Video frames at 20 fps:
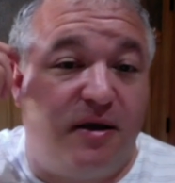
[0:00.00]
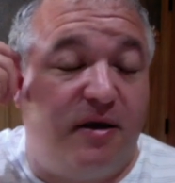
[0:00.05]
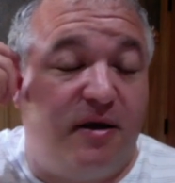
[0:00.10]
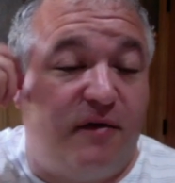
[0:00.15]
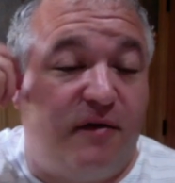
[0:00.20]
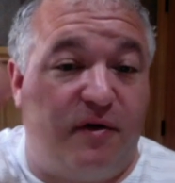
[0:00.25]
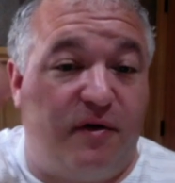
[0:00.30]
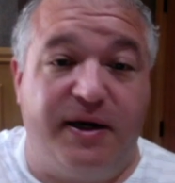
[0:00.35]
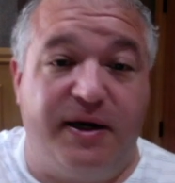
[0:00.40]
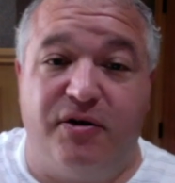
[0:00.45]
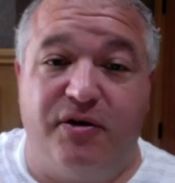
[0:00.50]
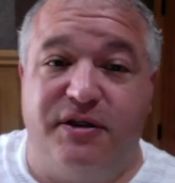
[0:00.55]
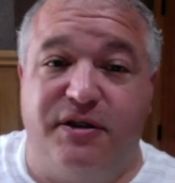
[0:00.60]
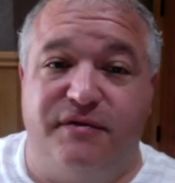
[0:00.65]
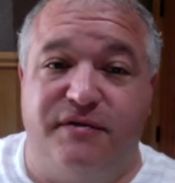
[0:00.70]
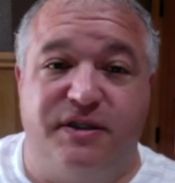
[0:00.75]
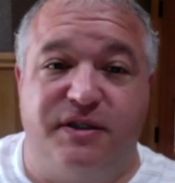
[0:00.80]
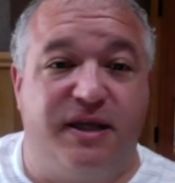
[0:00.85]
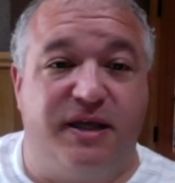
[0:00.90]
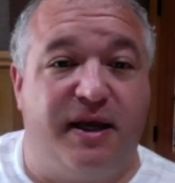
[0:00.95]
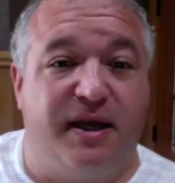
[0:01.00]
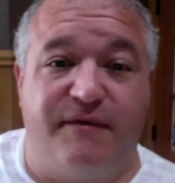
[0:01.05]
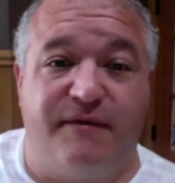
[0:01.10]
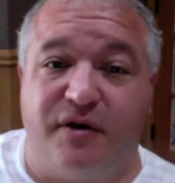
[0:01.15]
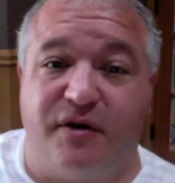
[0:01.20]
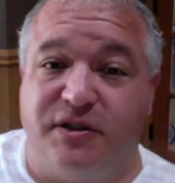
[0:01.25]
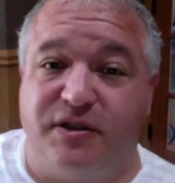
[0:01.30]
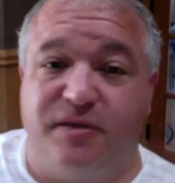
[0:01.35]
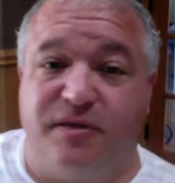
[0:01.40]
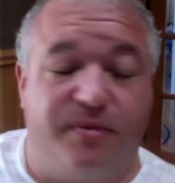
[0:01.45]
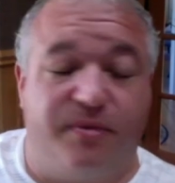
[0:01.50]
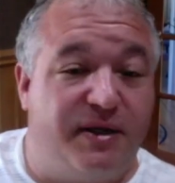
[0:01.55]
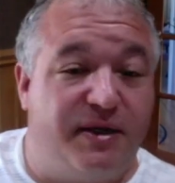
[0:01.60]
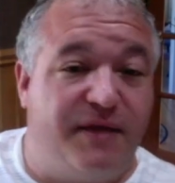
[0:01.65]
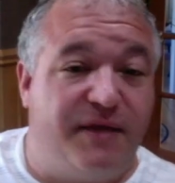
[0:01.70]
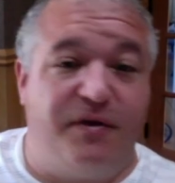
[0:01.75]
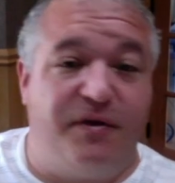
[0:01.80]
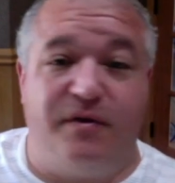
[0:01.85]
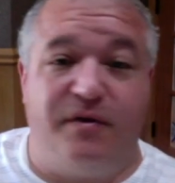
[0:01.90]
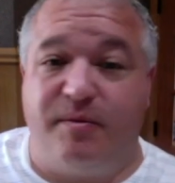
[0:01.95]
for narrative design. Very simple,
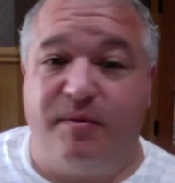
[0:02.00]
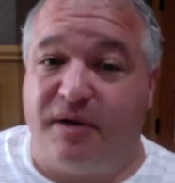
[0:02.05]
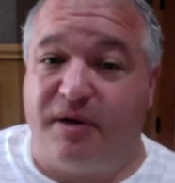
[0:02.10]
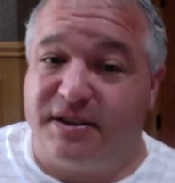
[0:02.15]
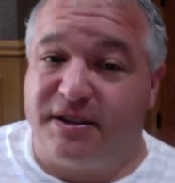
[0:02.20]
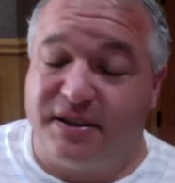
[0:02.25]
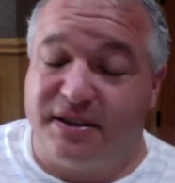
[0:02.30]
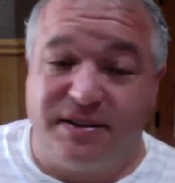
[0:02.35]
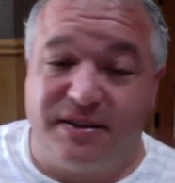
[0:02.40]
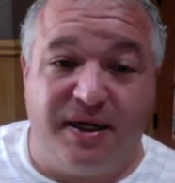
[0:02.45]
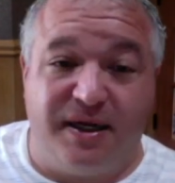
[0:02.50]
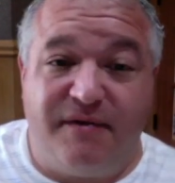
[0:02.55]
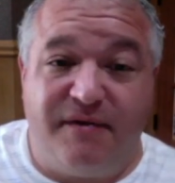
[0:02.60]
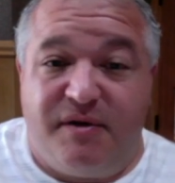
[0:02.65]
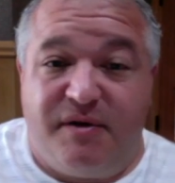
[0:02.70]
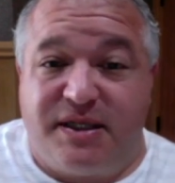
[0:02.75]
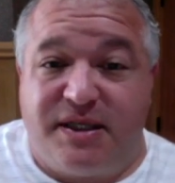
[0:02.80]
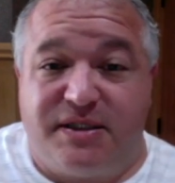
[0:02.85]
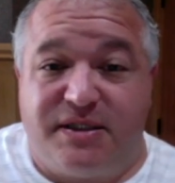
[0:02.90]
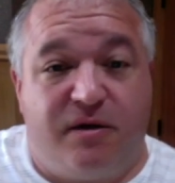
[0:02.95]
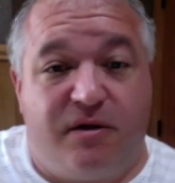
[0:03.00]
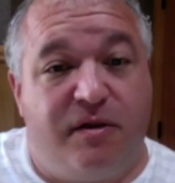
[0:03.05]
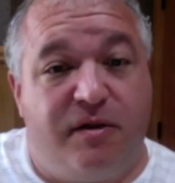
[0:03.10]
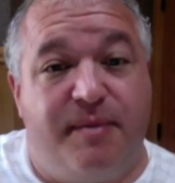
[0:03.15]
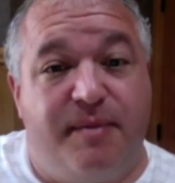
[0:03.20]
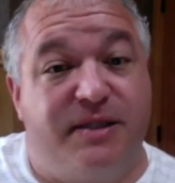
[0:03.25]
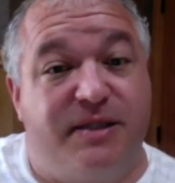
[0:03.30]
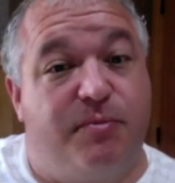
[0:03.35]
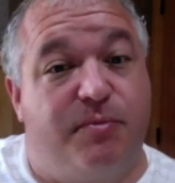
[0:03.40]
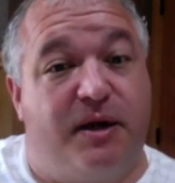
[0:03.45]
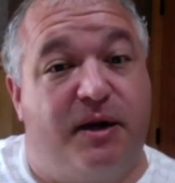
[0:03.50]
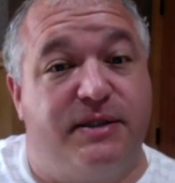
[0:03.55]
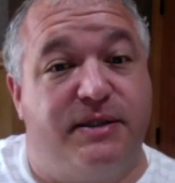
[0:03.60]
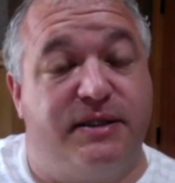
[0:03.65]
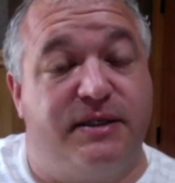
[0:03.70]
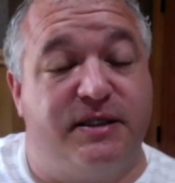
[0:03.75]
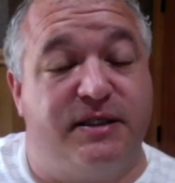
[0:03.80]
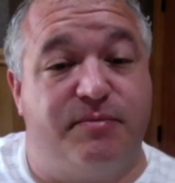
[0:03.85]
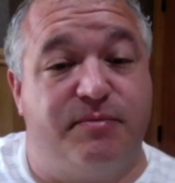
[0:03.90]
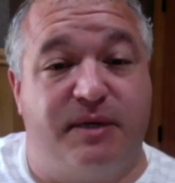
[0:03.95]
not the only process, not even necessarily the best
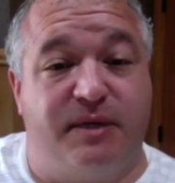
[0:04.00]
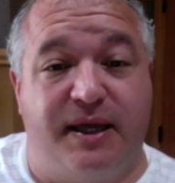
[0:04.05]
process, but